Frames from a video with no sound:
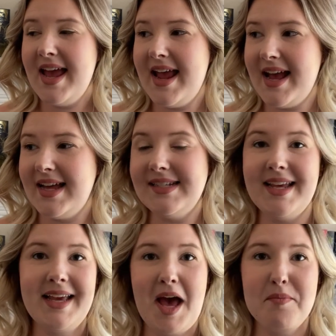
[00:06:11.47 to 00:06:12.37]
and
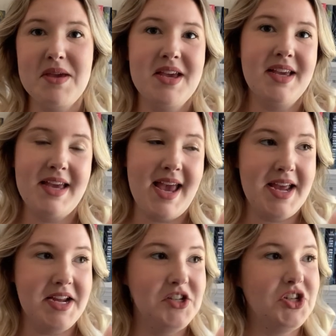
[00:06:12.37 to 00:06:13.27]
it kept me
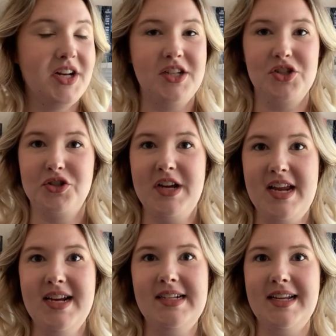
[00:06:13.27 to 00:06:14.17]
engaged and
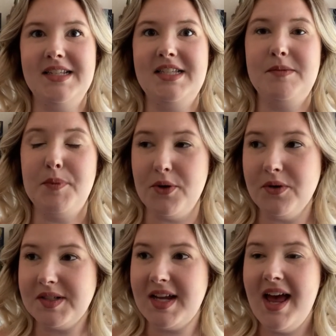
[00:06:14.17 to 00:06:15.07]
intrigued and
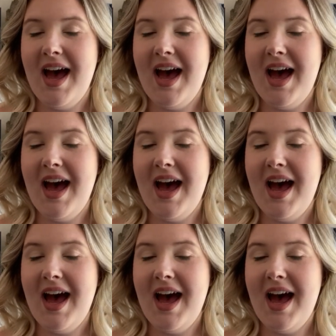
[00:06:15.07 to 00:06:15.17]
spooked.